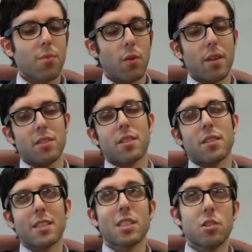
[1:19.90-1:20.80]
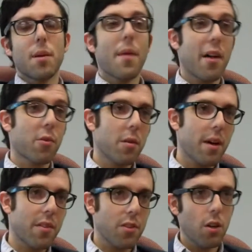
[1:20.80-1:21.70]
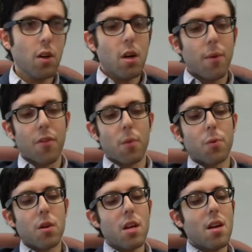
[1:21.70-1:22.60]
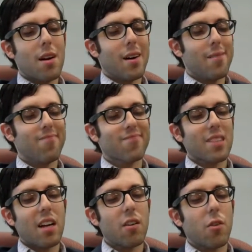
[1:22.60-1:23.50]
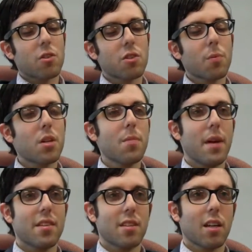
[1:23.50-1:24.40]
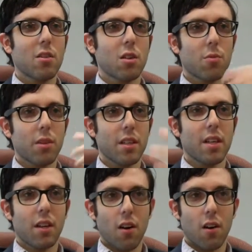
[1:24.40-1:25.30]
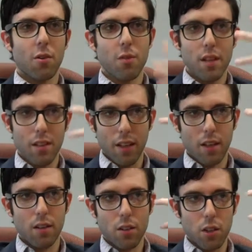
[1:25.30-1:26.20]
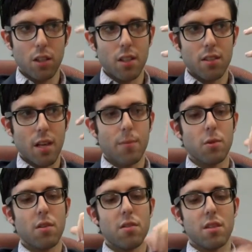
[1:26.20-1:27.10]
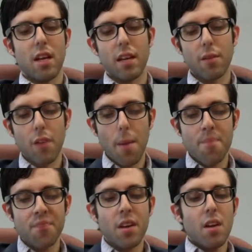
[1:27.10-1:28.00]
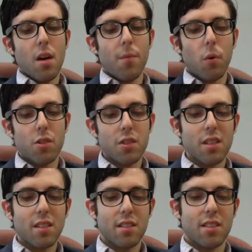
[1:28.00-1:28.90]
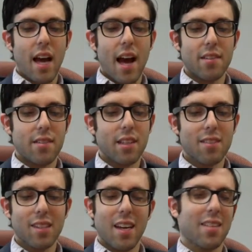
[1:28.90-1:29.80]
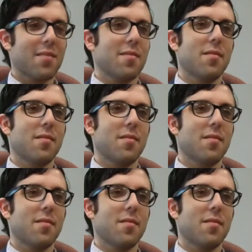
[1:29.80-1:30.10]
well, actually, I should say Math 1, Math 2, but they're pretty, they're still pretty basic and you can really get a concrete, good conceptual understanding of them. But once you get to stats, things like